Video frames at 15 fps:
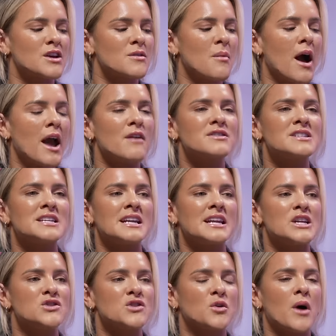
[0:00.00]
you might have seen
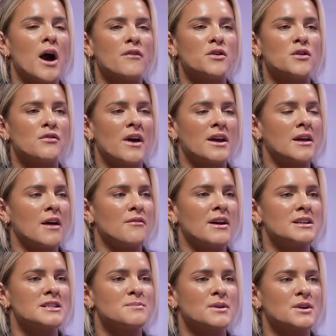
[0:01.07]
Alicia at quite a few
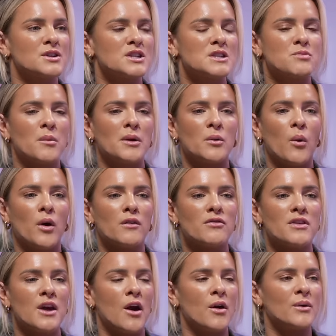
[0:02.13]
events because she's probably one
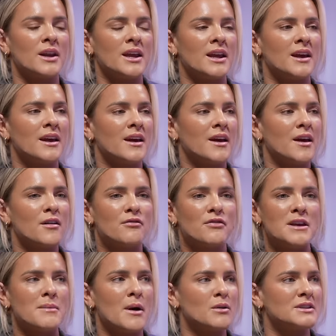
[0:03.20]
of the only
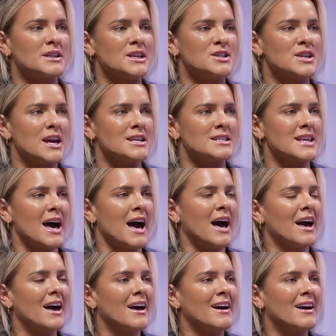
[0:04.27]
female DJs
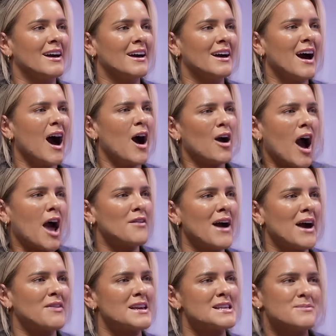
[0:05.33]
that... are kind of
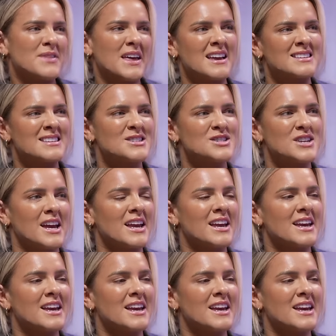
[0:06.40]
at these things, isn't she?